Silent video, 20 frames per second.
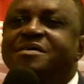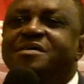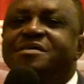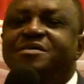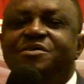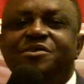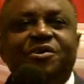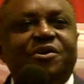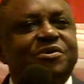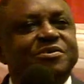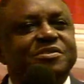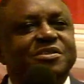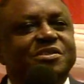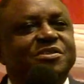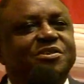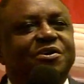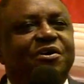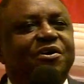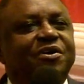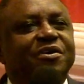Knock the
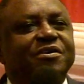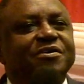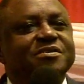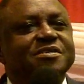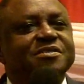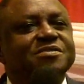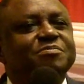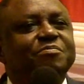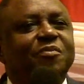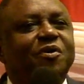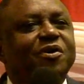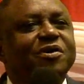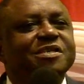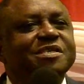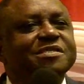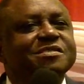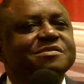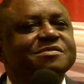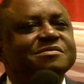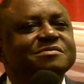door this morning.
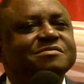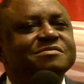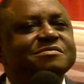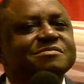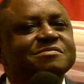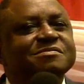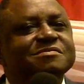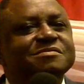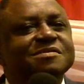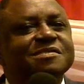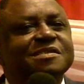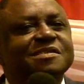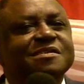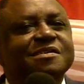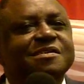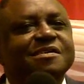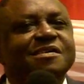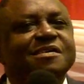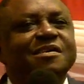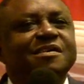
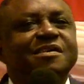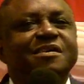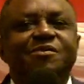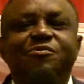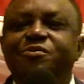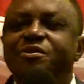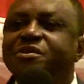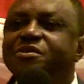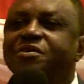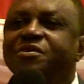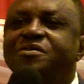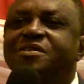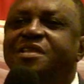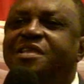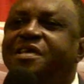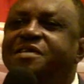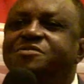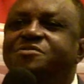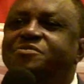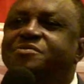He will not
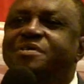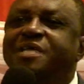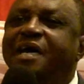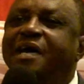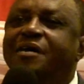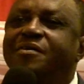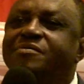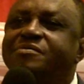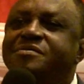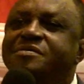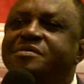let you down.